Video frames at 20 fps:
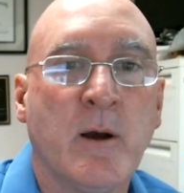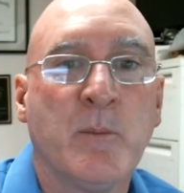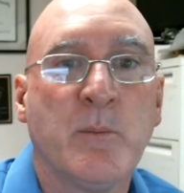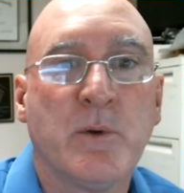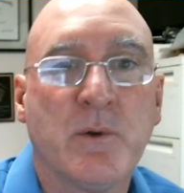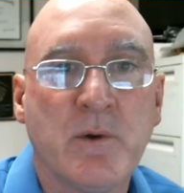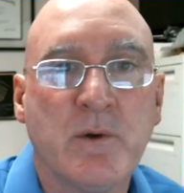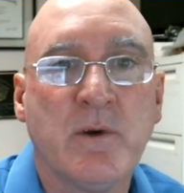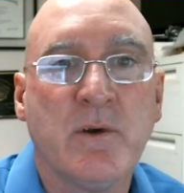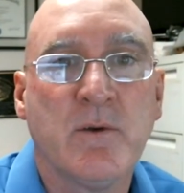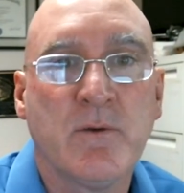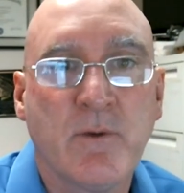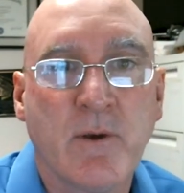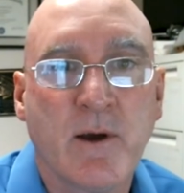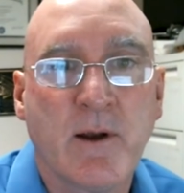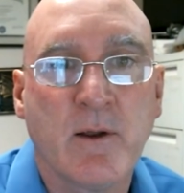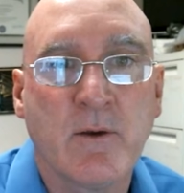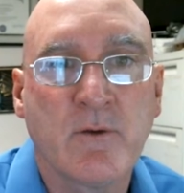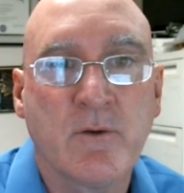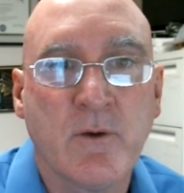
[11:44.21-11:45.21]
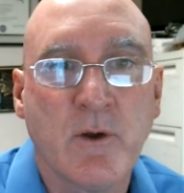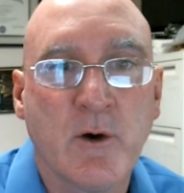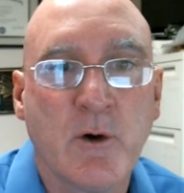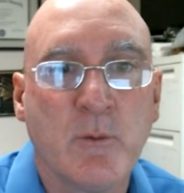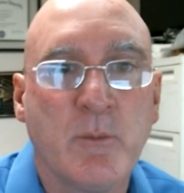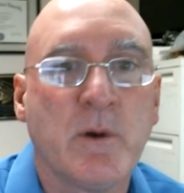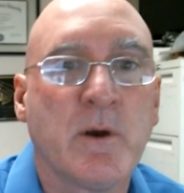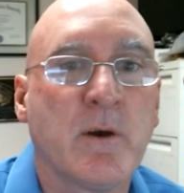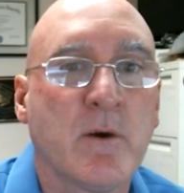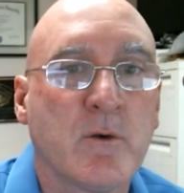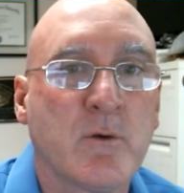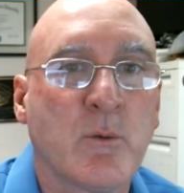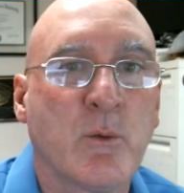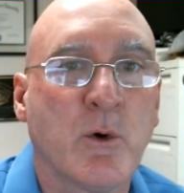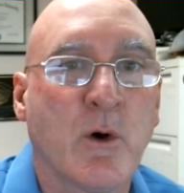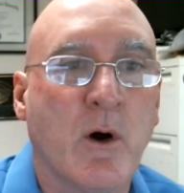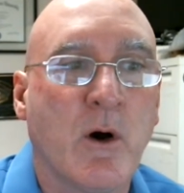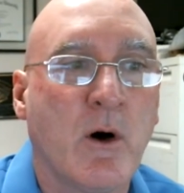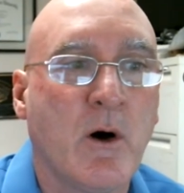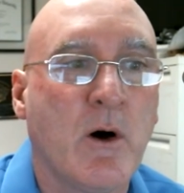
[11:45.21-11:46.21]
please let us know because
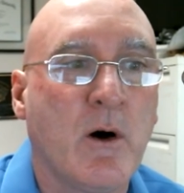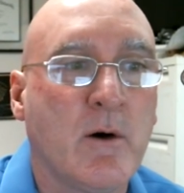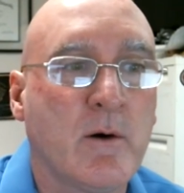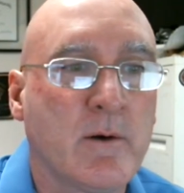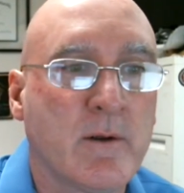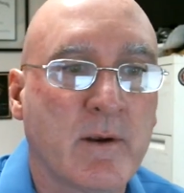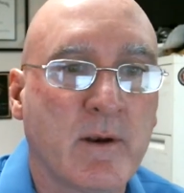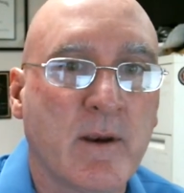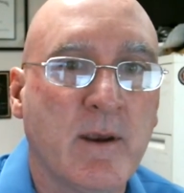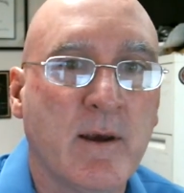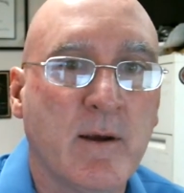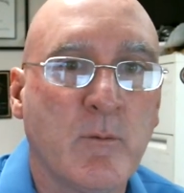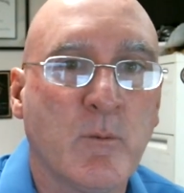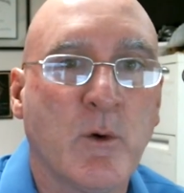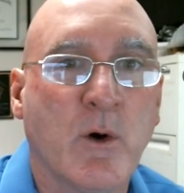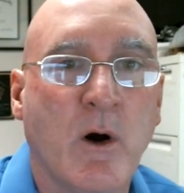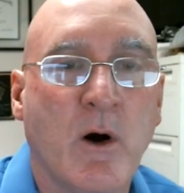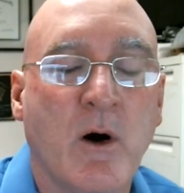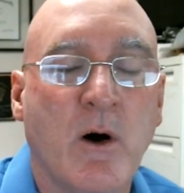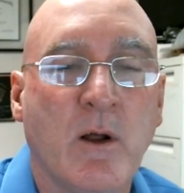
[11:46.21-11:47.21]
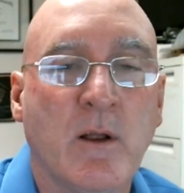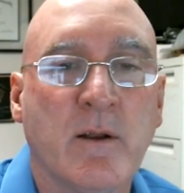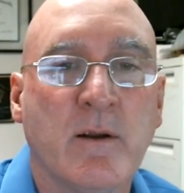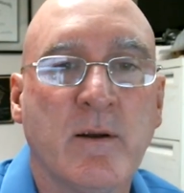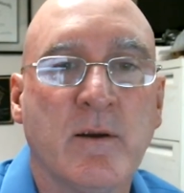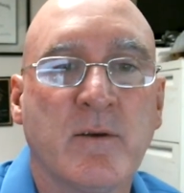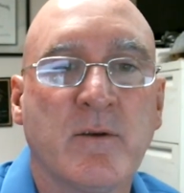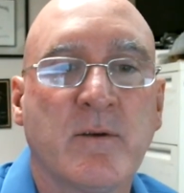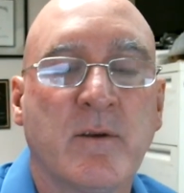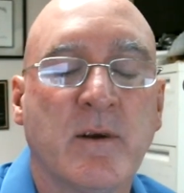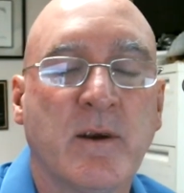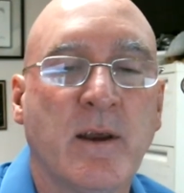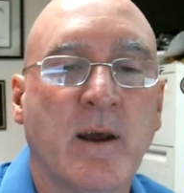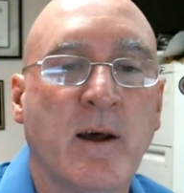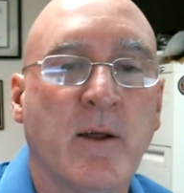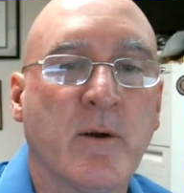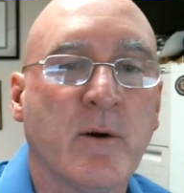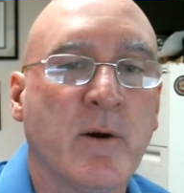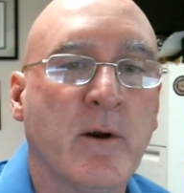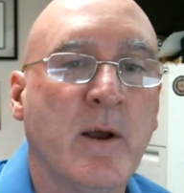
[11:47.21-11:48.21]
we're all, again, we're all in this
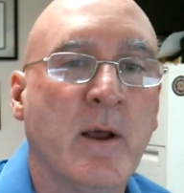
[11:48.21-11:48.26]
together